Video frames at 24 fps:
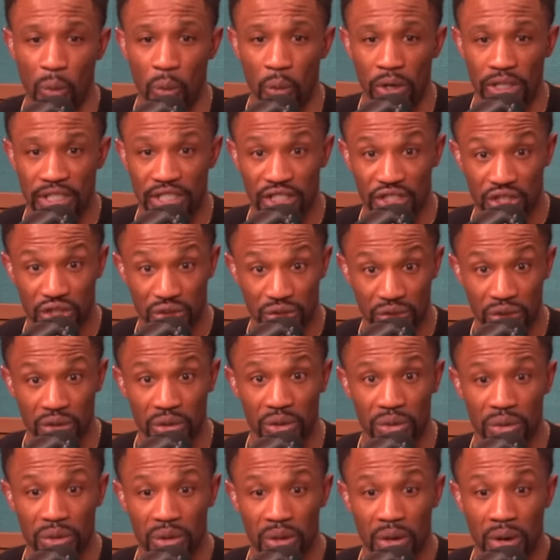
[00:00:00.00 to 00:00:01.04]
which is
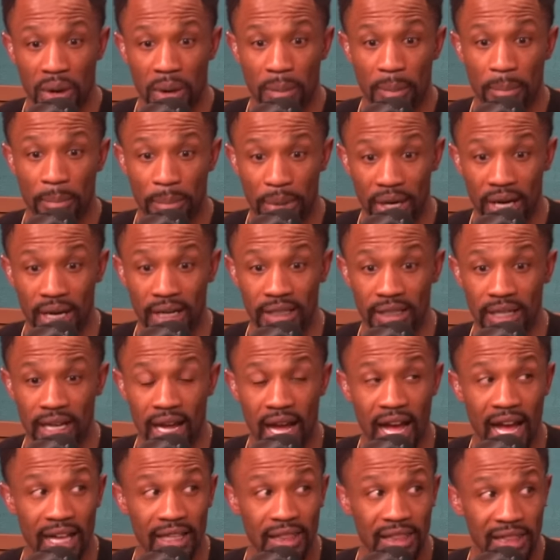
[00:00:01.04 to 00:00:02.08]
true. But
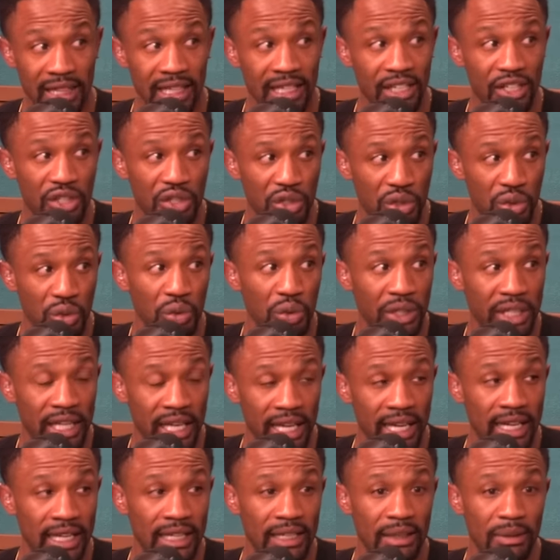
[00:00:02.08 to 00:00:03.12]
I think you
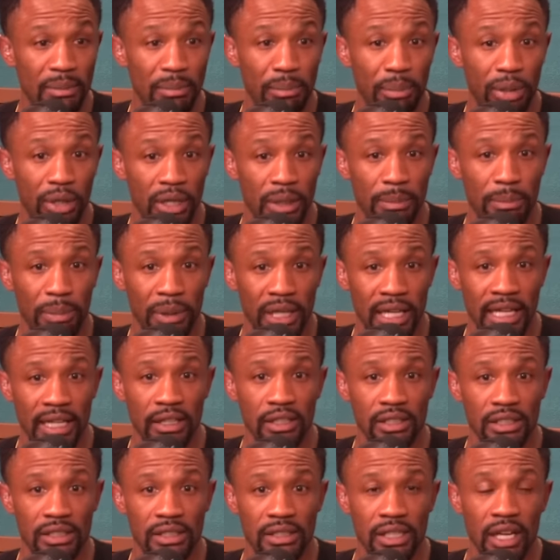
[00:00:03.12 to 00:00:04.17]
can put
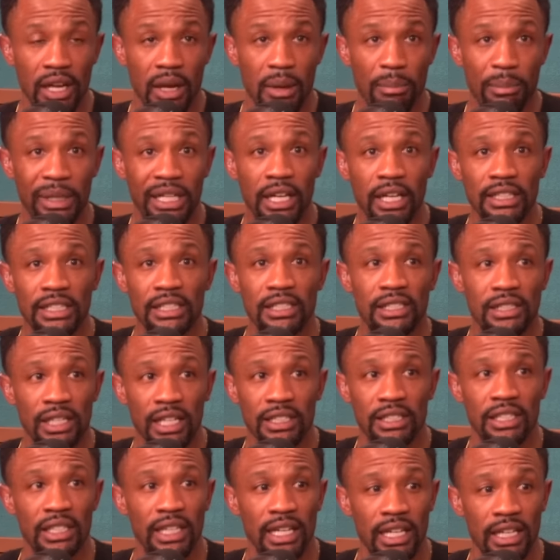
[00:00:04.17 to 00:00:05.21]
players because it's
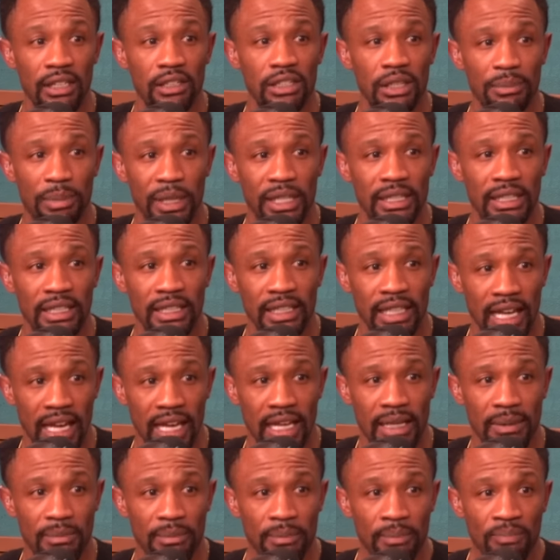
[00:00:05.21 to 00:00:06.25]
such an interdependent
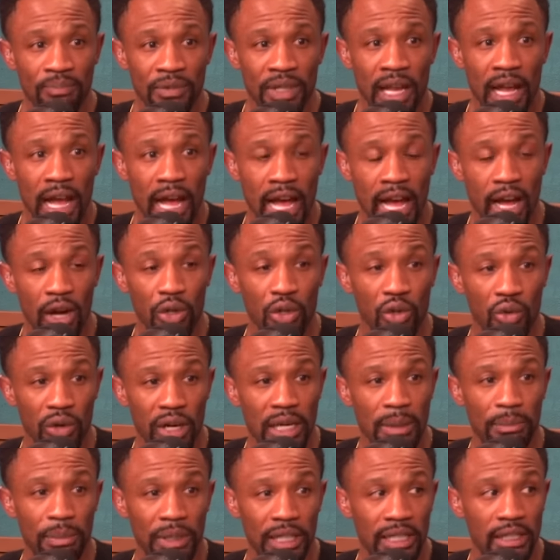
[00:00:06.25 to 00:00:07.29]
game. How
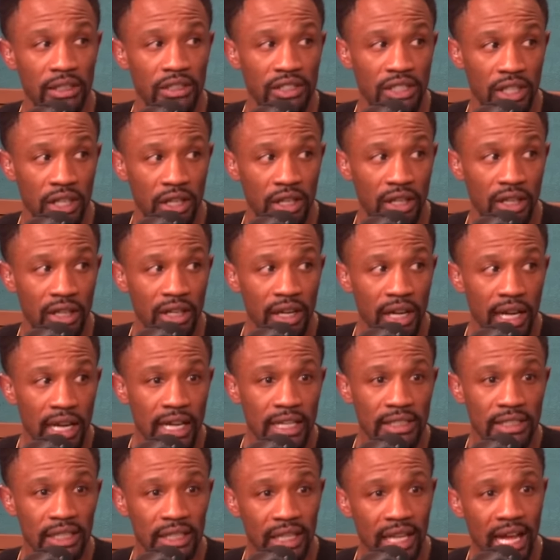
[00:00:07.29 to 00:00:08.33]
great players are
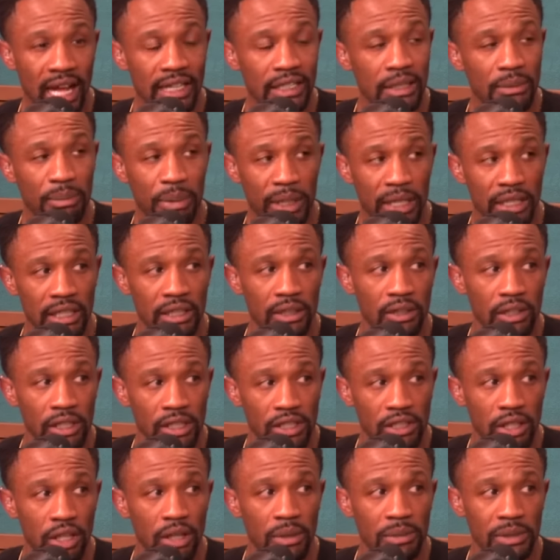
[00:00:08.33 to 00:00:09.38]
is a lot dependent on
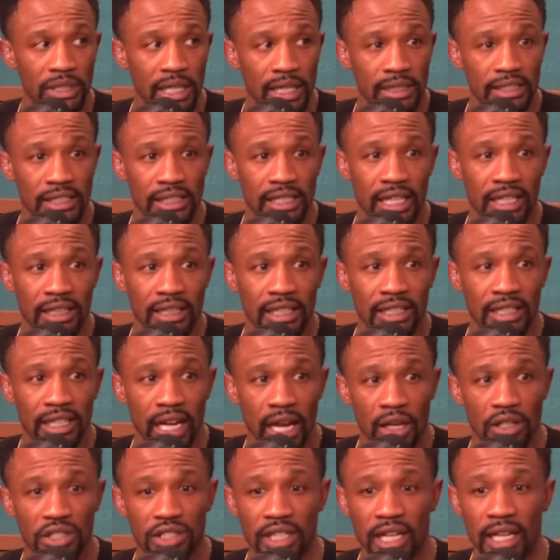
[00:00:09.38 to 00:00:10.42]
the circumstances. And I think
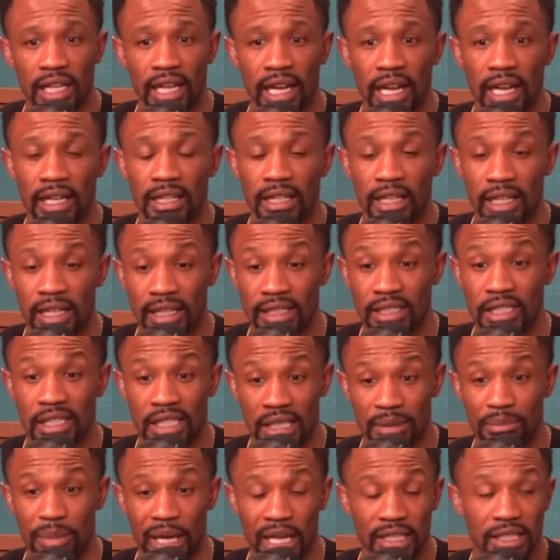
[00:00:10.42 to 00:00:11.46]
Kyle Shanahan is
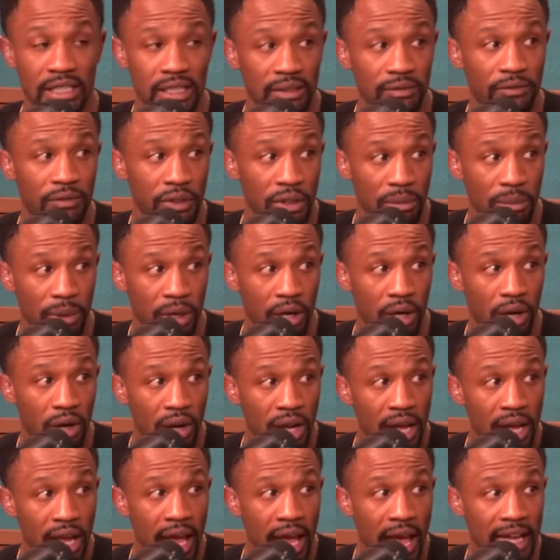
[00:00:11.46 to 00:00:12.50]
the best in
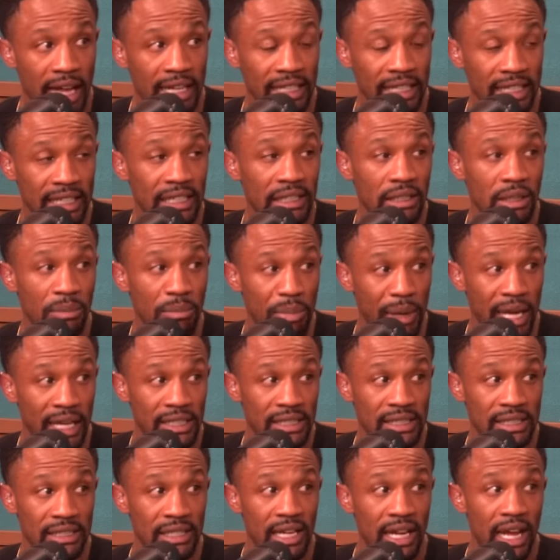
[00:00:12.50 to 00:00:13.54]
football at getting the
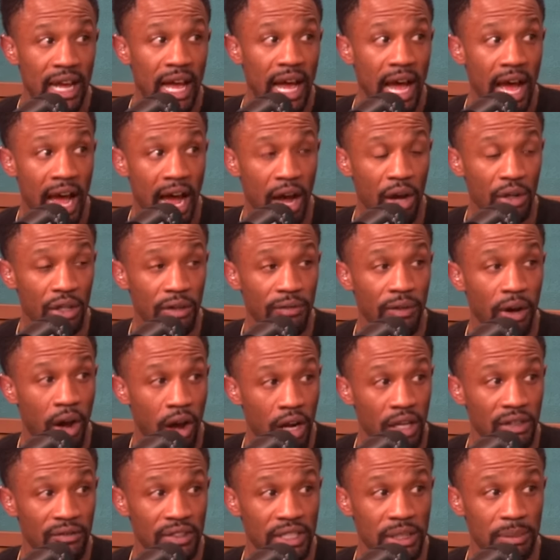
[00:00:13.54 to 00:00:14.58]
best out of
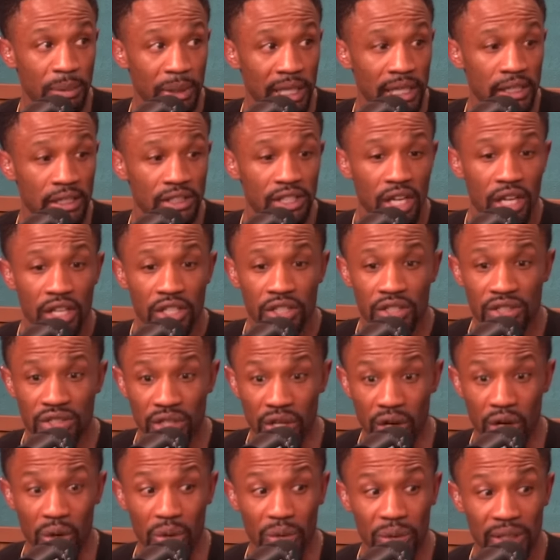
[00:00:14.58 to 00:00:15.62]
all of his players.
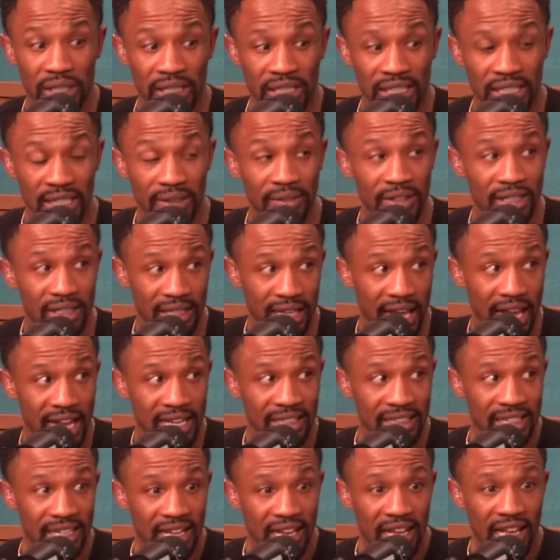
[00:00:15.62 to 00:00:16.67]
So, given
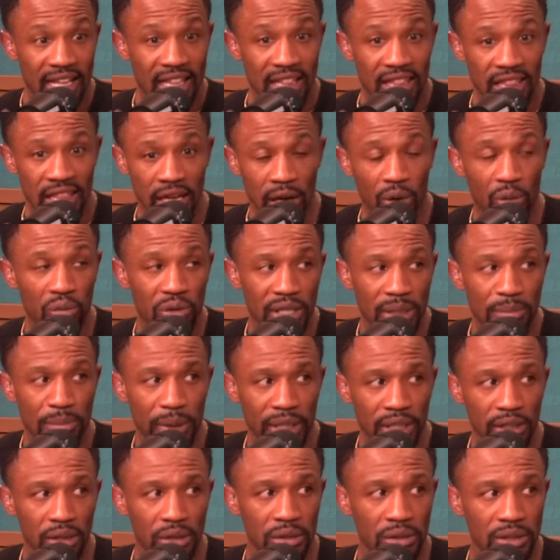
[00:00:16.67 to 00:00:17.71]
that, they'll
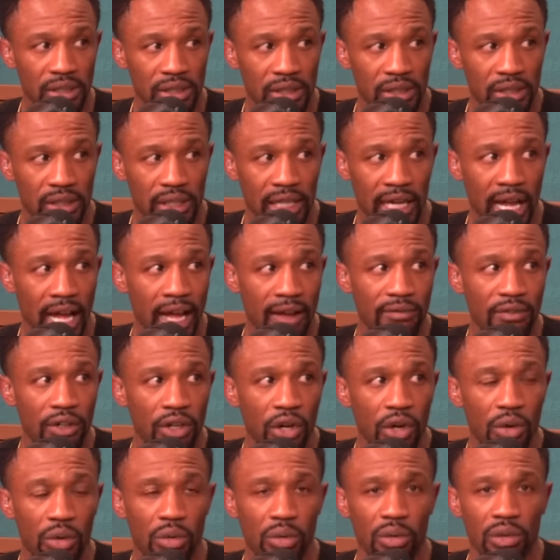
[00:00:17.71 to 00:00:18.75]
rebuild. Like I have
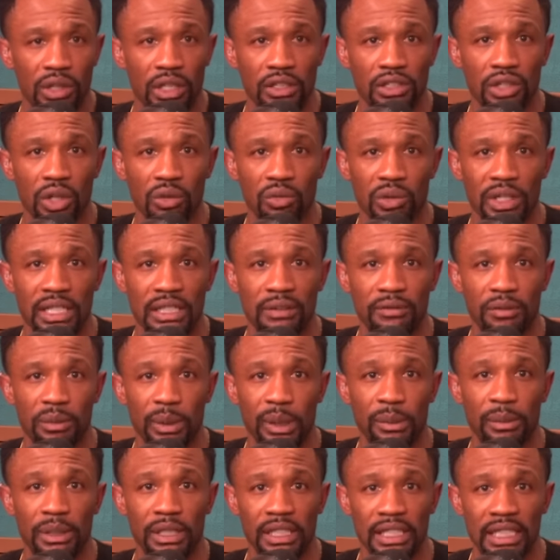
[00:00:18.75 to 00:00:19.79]
no, there's no reason for
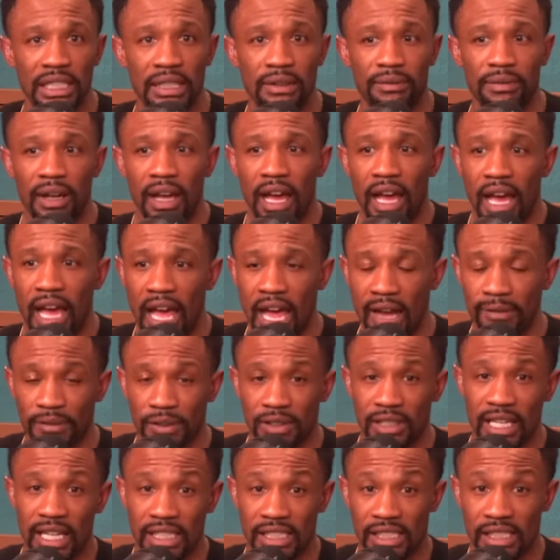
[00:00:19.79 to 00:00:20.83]
me to believe
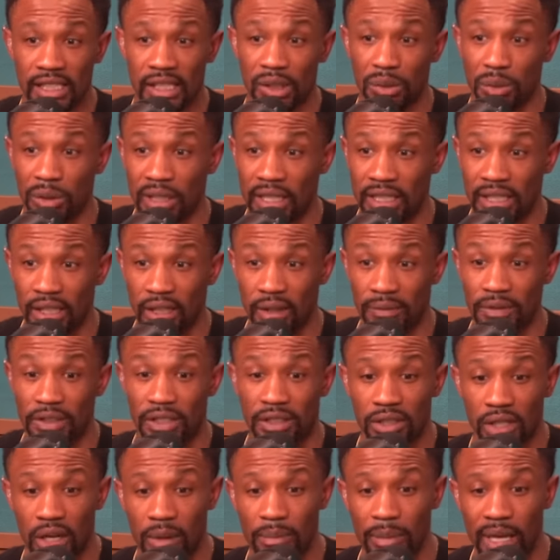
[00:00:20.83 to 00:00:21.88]
after next year when they have to
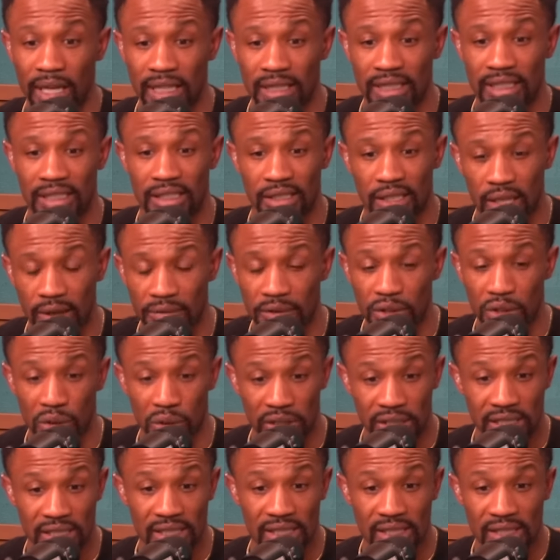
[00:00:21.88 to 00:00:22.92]
start making these tough
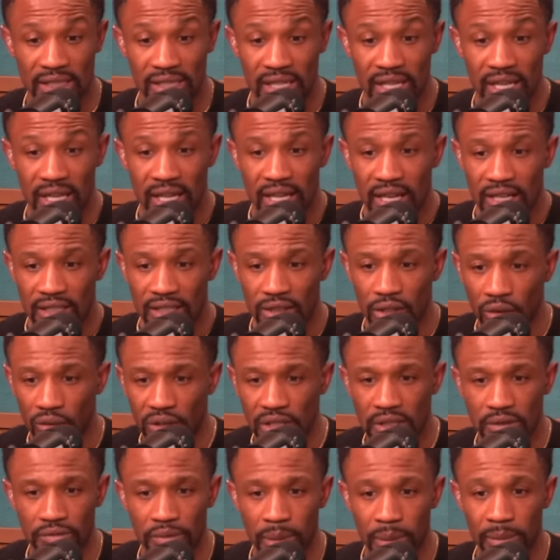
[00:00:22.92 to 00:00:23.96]
choices. There's no
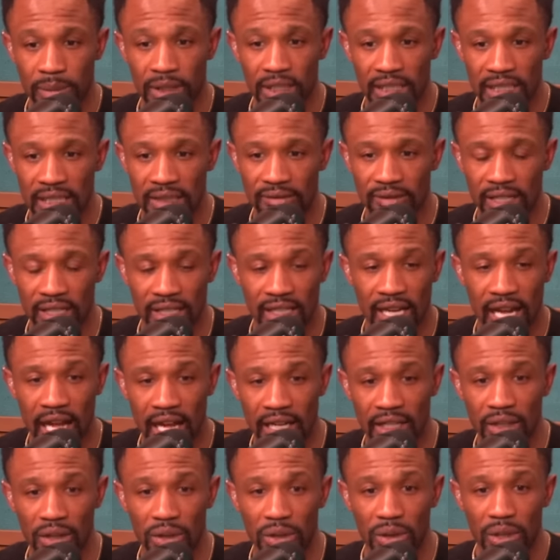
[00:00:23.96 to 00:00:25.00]
reason for me to believe that
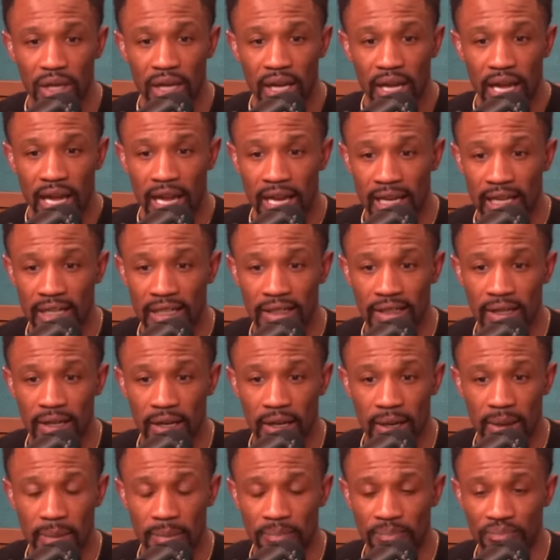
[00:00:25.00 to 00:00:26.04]
Kyle and
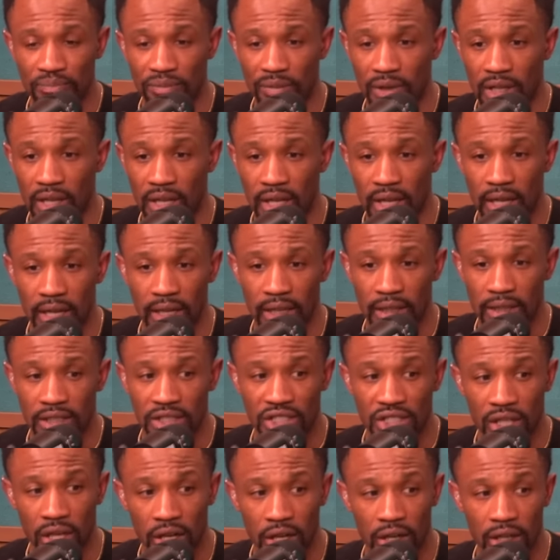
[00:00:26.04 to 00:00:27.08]
um
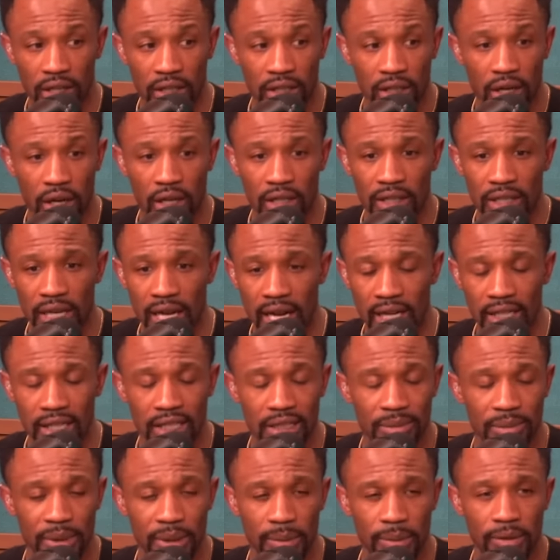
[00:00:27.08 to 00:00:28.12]
and John are not
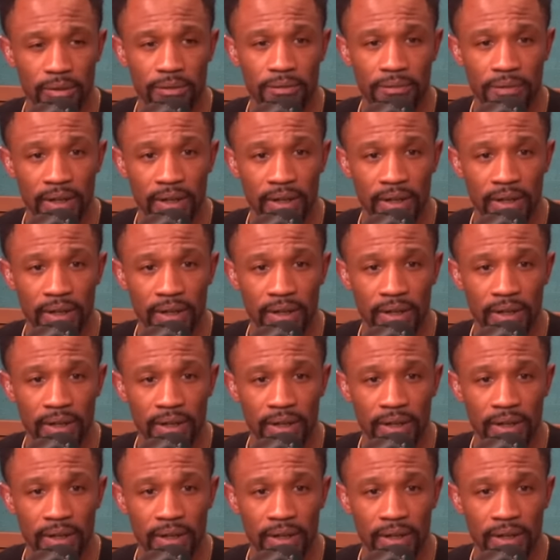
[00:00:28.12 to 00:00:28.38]
going to be able to